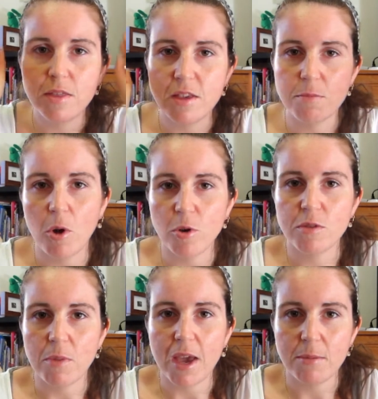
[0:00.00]
This
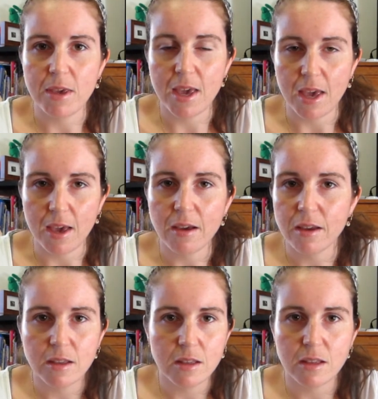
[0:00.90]
post-baby hair,
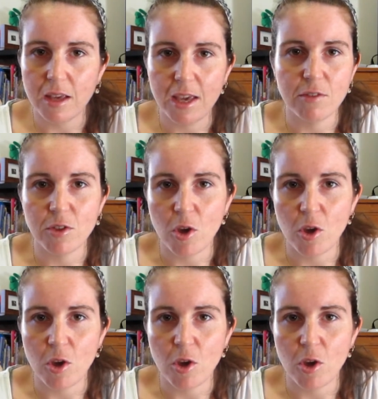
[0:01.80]
even